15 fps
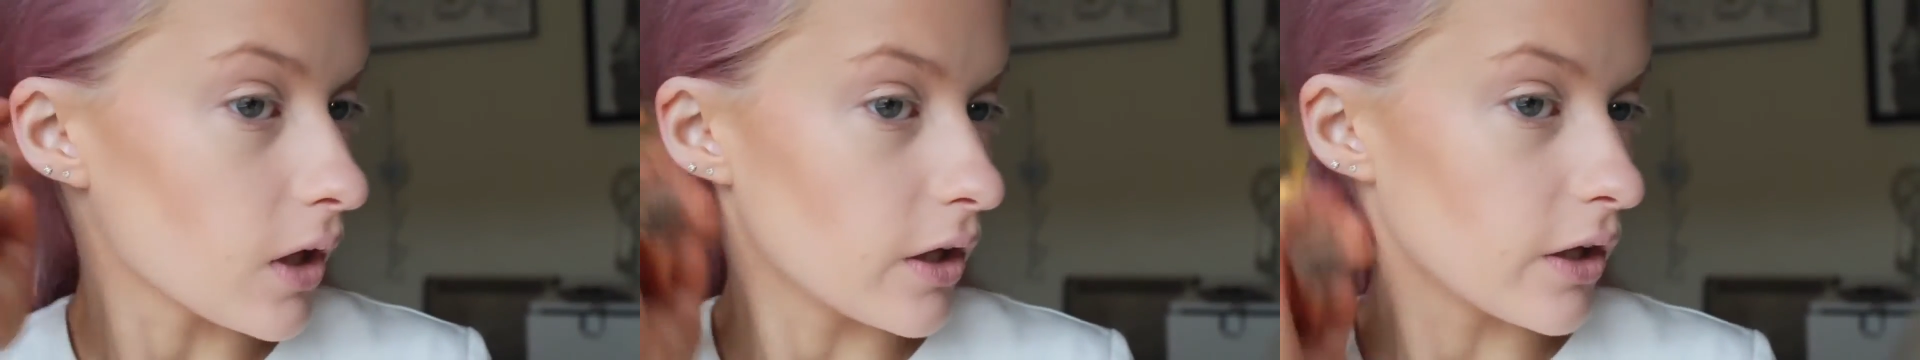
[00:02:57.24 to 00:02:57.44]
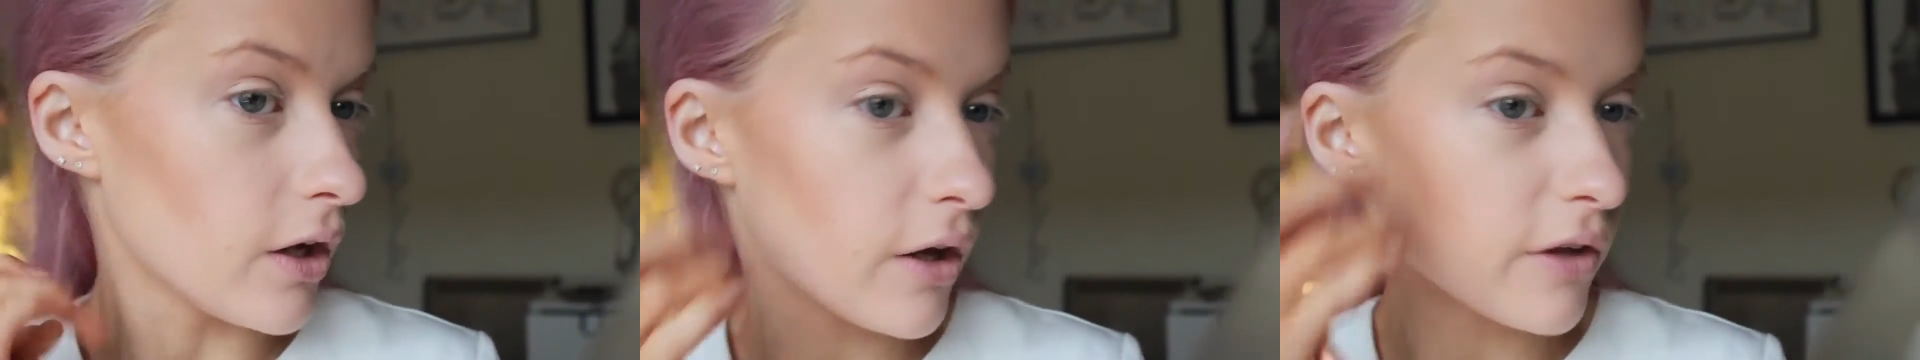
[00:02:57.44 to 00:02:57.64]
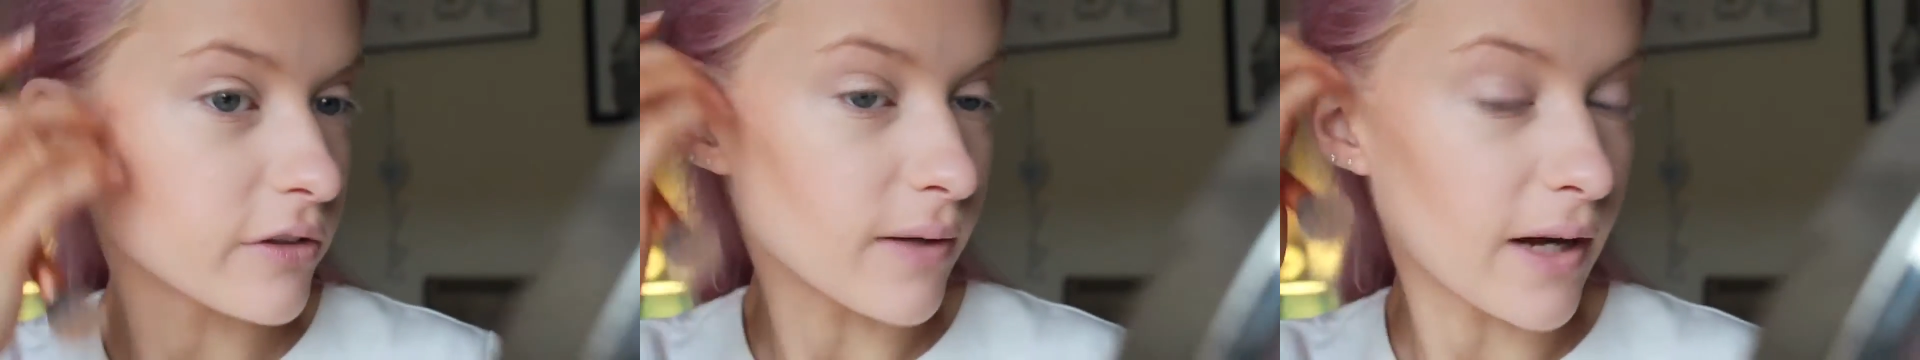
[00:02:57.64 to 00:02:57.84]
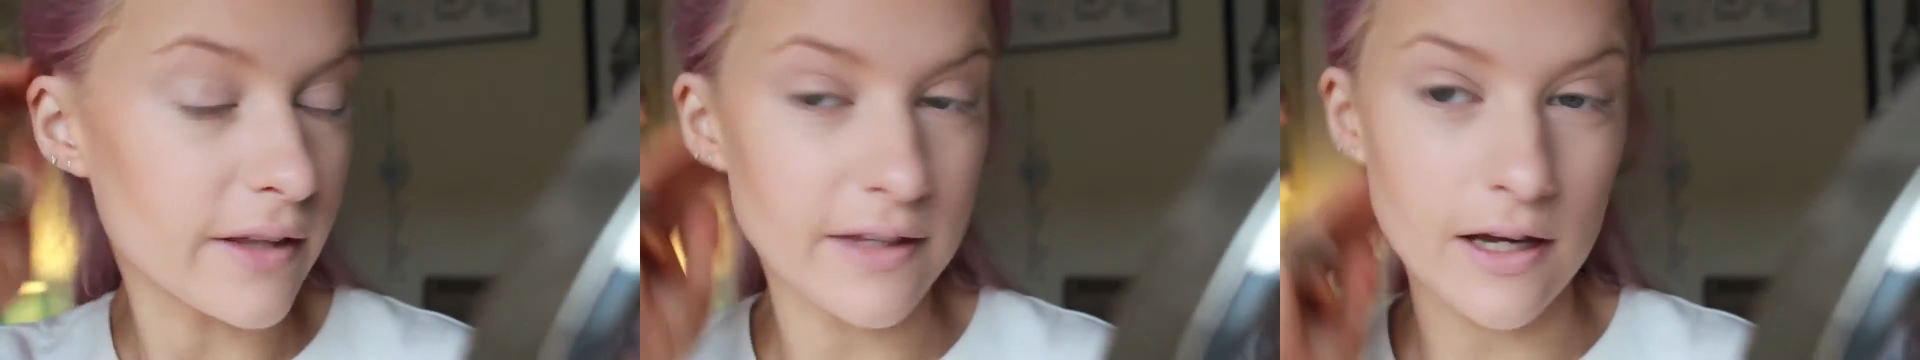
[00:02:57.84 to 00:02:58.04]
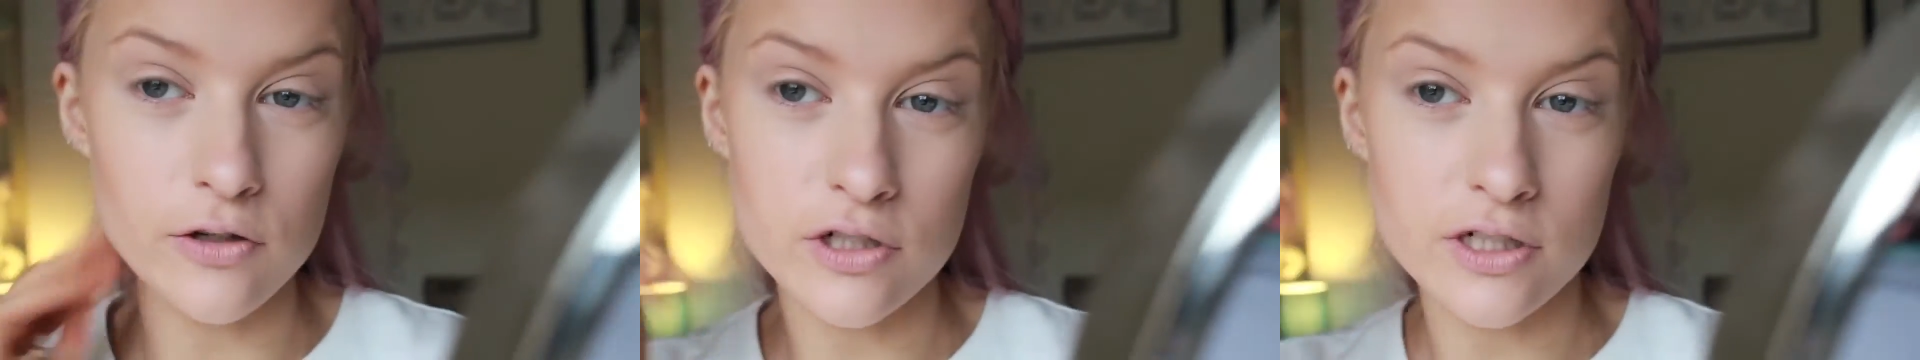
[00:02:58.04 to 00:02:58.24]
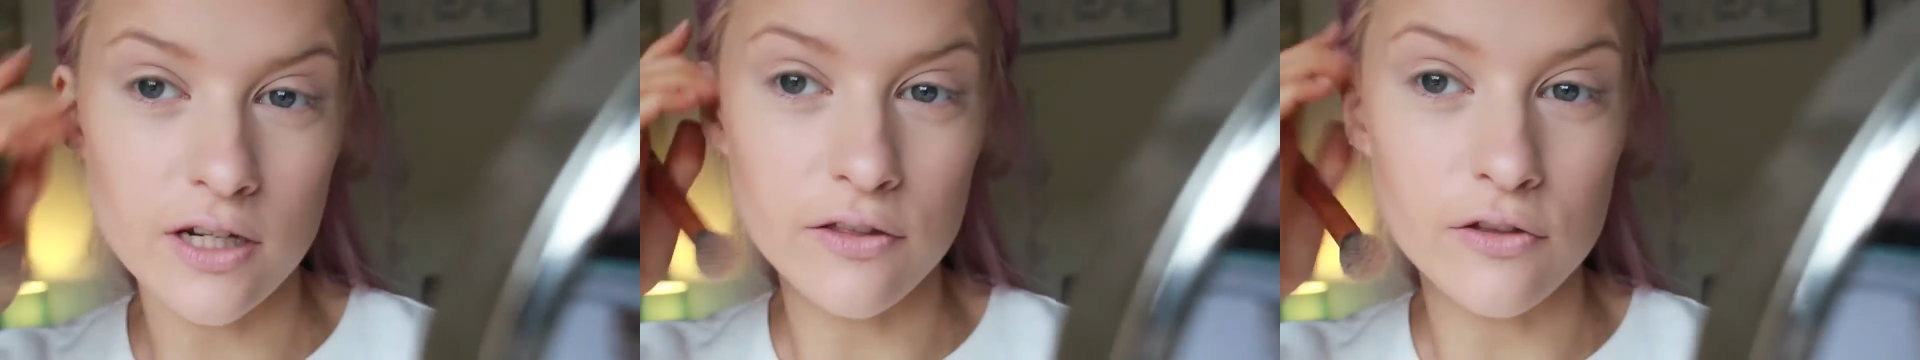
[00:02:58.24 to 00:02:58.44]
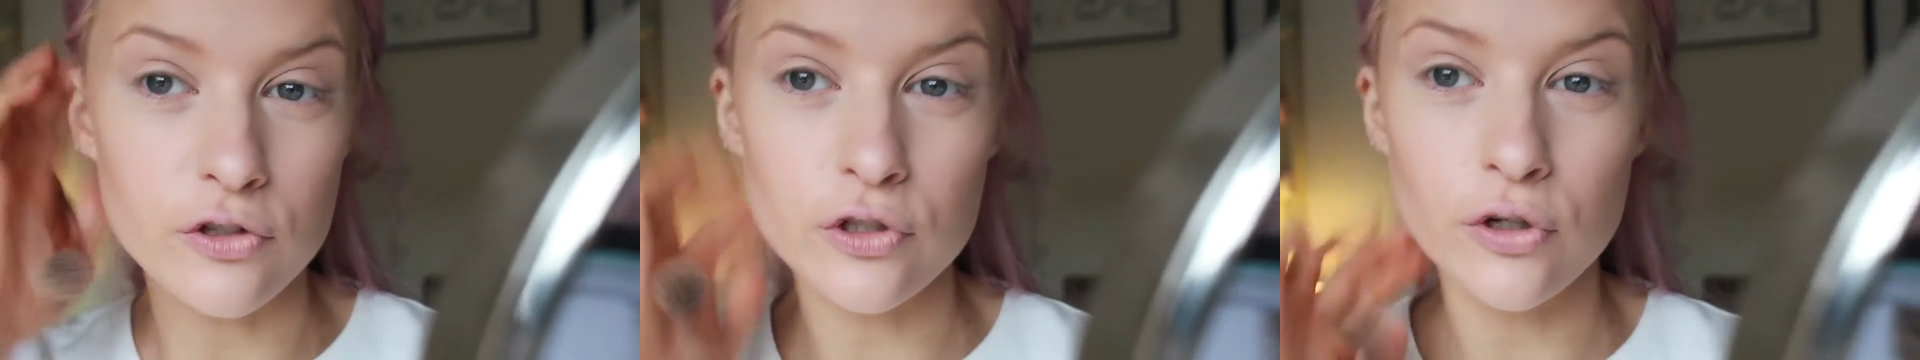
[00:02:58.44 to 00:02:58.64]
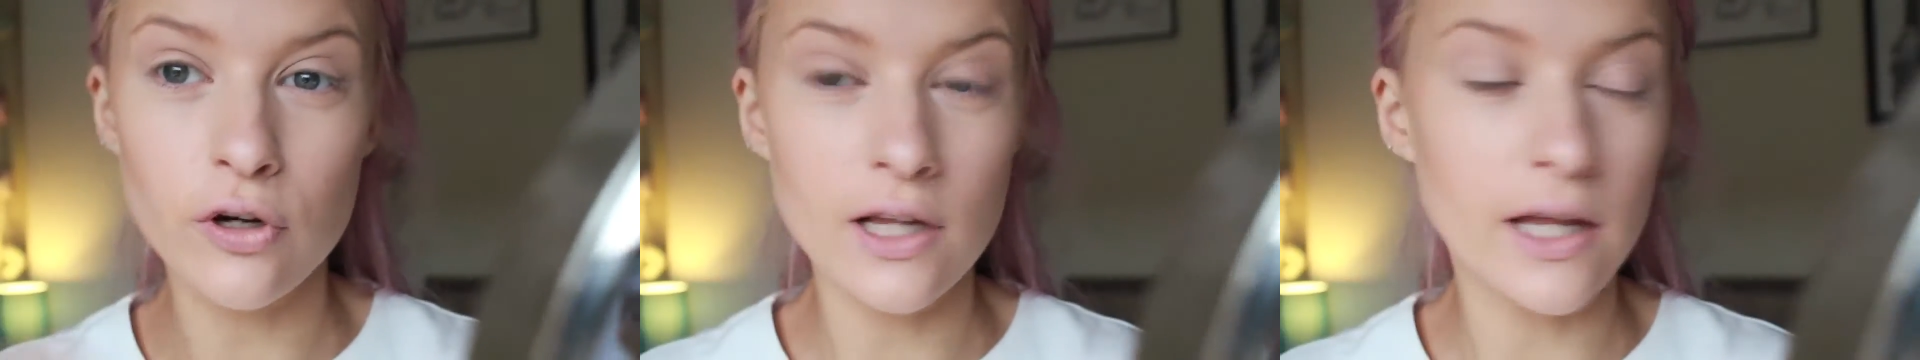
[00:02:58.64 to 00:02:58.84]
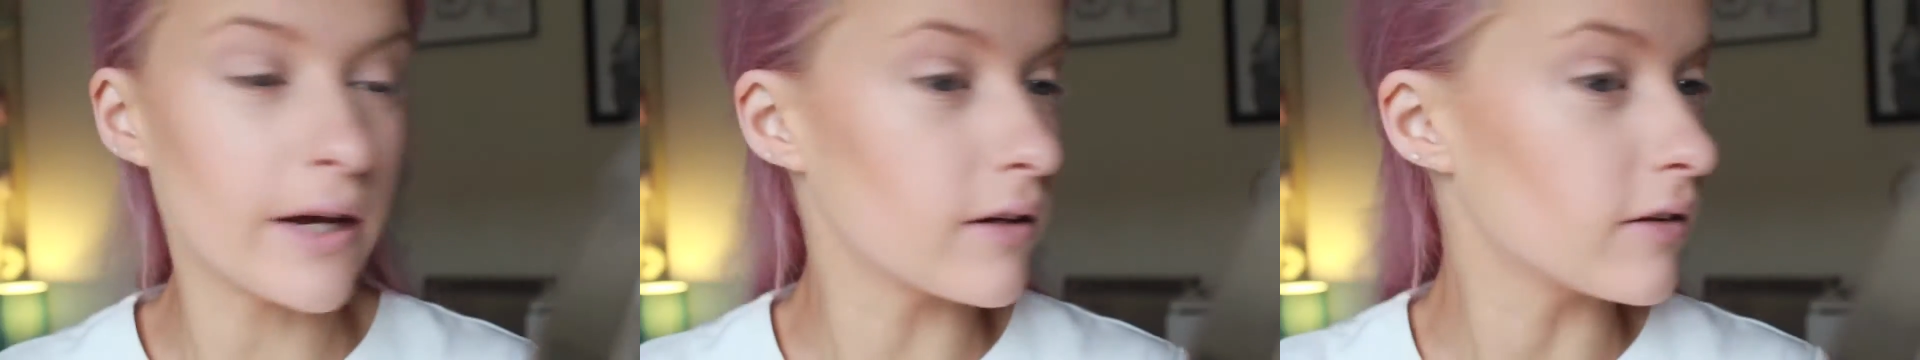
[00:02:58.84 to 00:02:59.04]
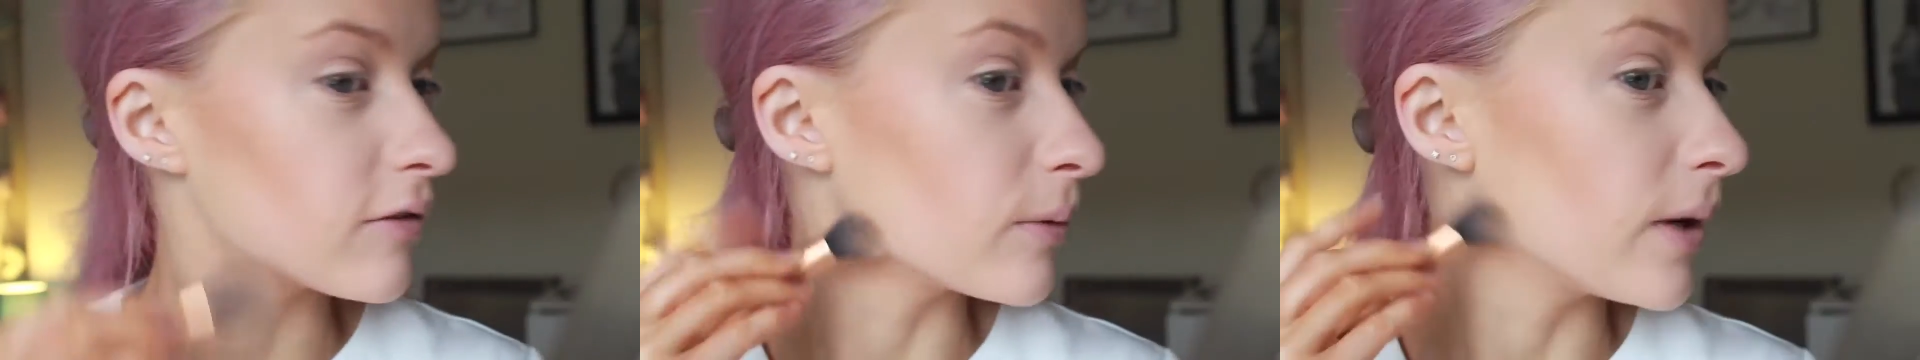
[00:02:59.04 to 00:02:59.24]
You can also add that underneath the
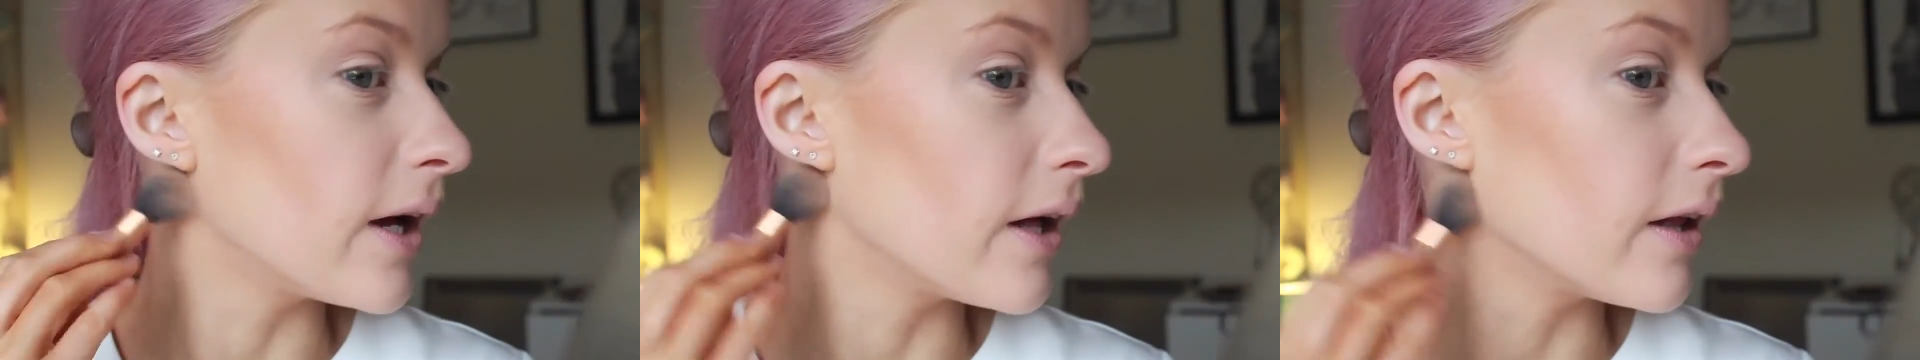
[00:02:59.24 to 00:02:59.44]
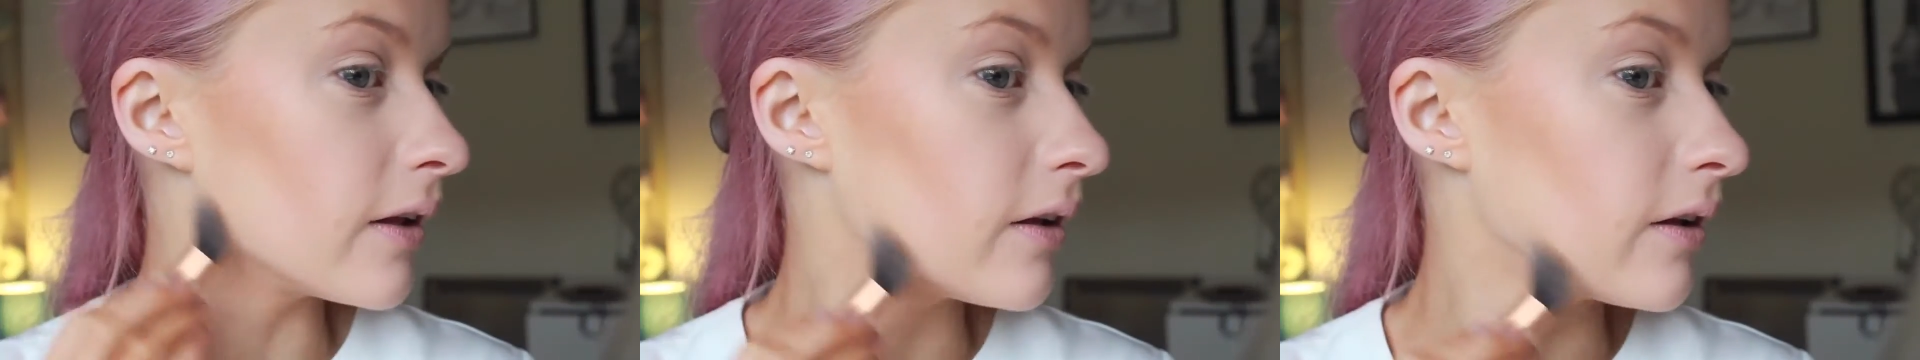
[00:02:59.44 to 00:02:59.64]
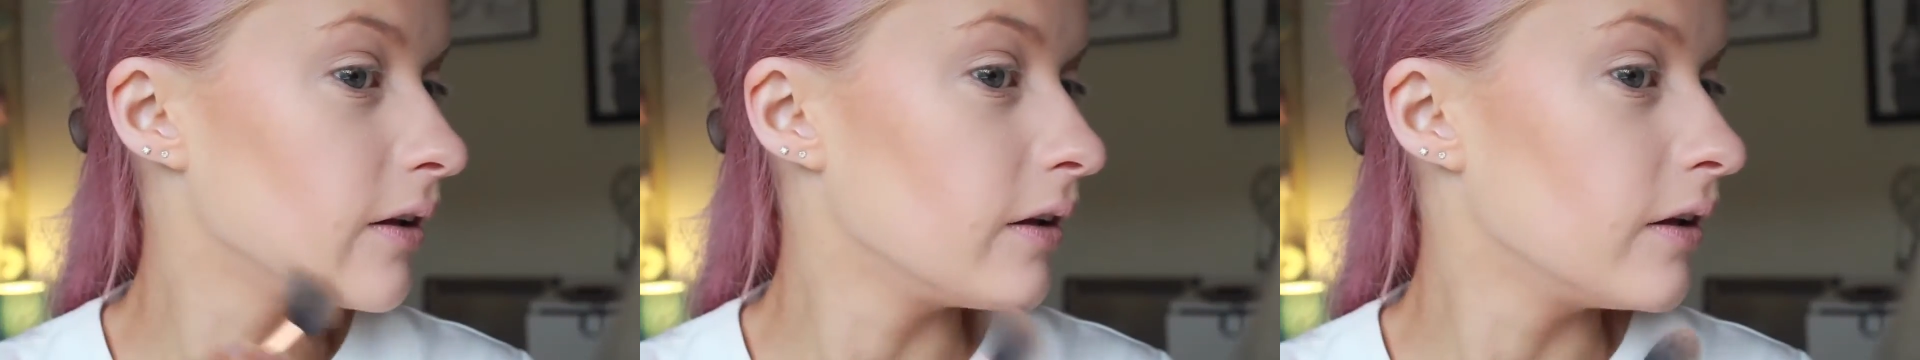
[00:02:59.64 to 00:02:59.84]
jawline as well,